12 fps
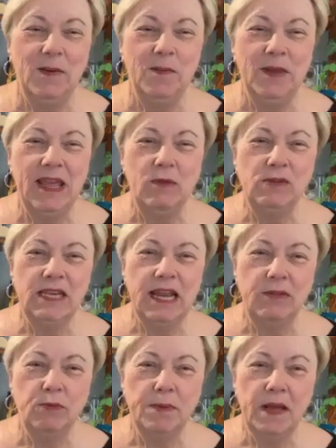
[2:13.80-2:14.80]
he was an
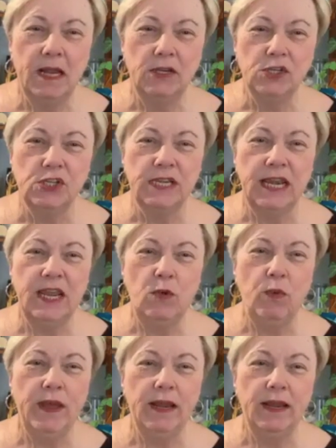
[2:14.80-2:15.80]
anthropologist, and he
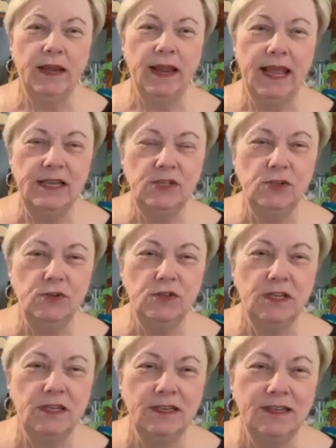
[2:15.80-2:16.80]
went, hey
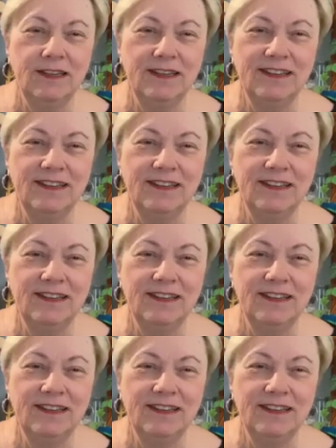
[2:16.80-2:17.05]
Susan,